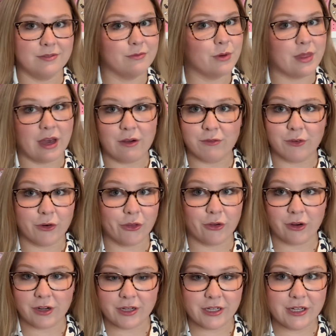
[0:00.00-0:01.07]
without
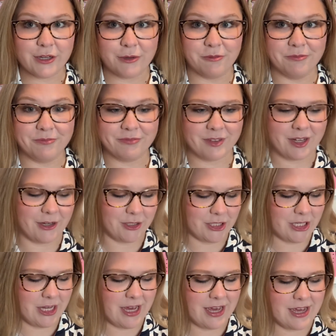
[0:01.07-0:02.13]
further ado, here
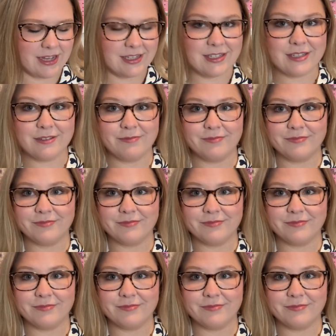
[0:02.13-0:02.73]
she is.